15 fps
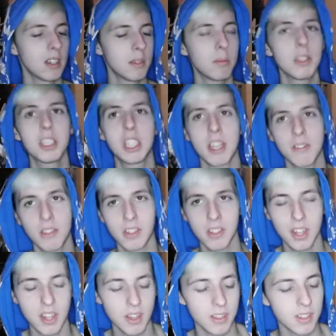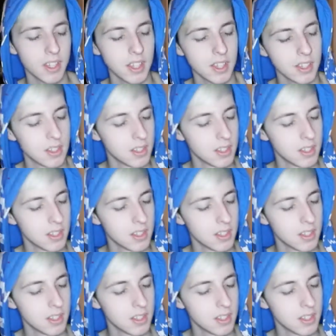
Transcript: Plus Jeffree Star's in it.